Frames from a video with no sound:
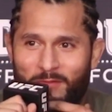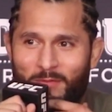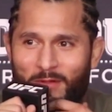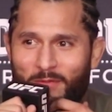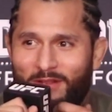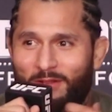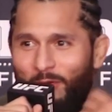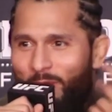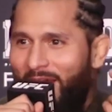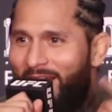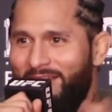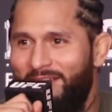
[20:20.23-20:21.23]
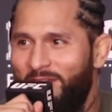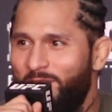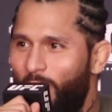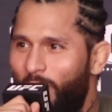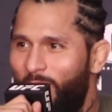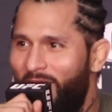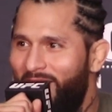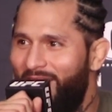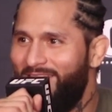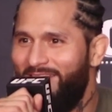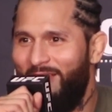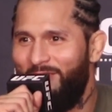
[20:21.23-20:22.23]
He might be a little mad I did his boy Ben
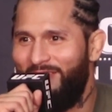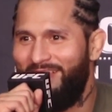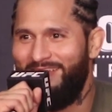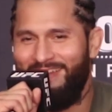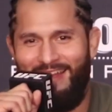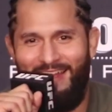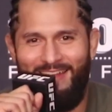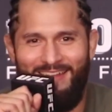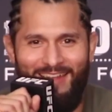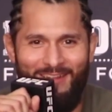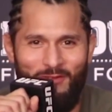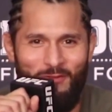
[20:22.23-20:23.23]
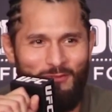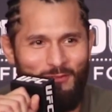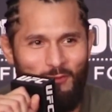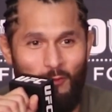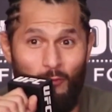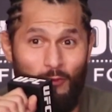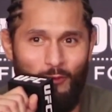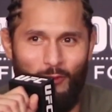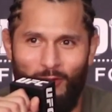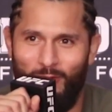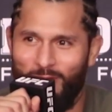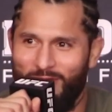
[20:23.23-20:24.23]
like that, man. I know those two are real
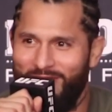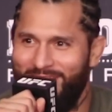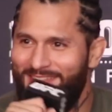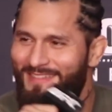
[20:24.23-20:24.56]
close.